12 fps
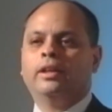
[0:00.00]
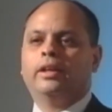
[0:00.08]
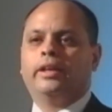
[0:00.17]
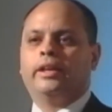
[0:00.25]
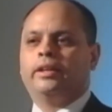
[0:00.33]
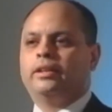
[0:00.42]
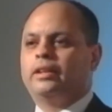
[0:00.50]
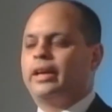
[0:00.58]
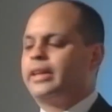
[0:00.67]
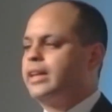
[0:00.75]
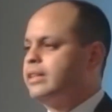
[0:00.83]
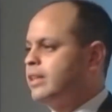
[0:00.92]
and I
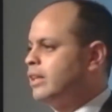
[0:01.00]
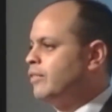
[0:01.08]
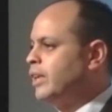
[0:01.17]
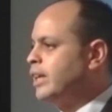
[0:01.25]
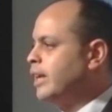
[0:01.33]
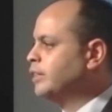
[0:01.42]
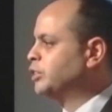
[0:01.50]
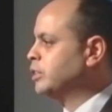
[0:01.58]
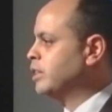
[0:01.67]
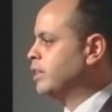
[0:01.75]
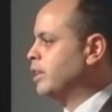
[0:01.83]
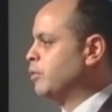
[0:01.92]
can't take a
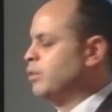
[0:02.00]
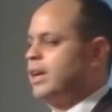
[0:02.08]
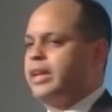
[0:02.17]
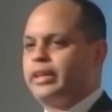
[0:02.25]
vacation and I had